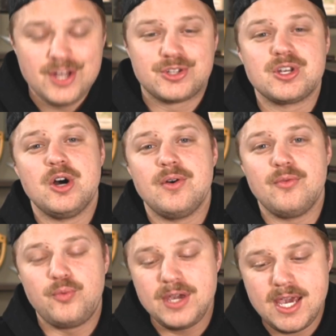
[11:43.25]
So
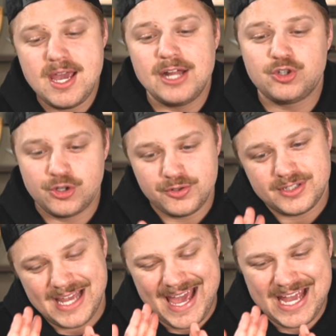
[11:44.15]
we
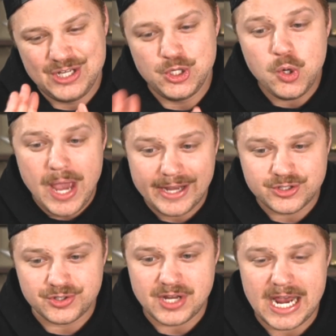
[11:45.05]
introduced a new
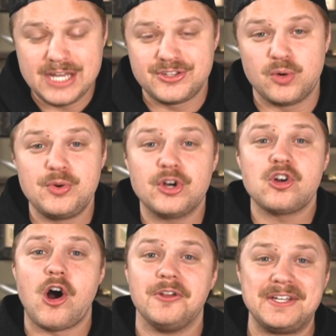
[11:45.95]
exercise that we are
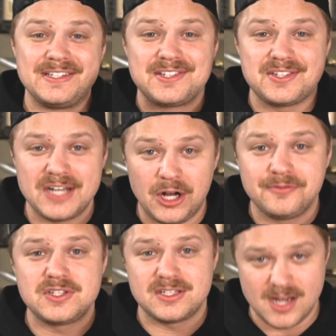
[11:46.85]
calling
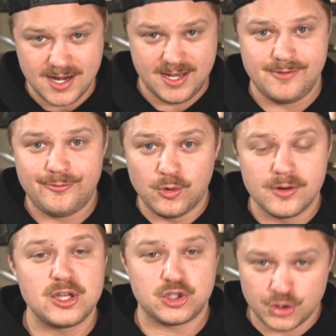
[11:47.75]
self-study for
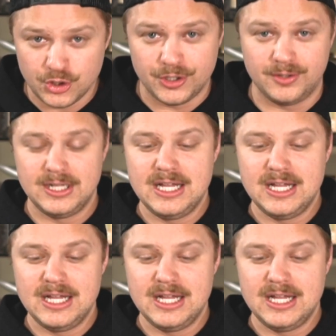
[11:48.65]
this journal.